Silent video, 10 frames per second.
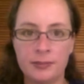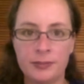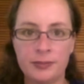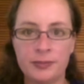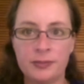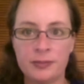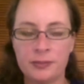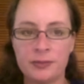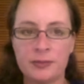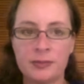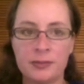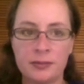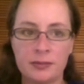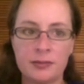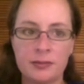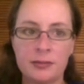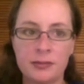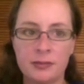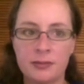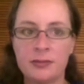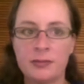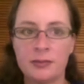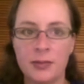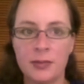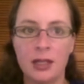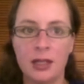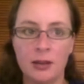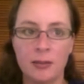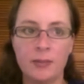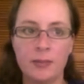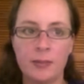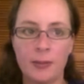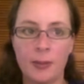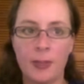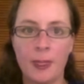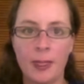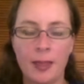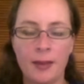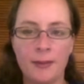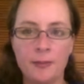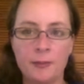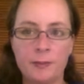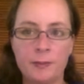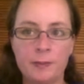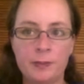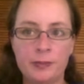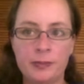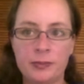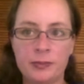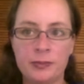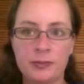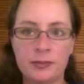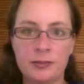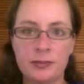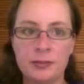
Or expats, or people who are changing countries, or whatever. It's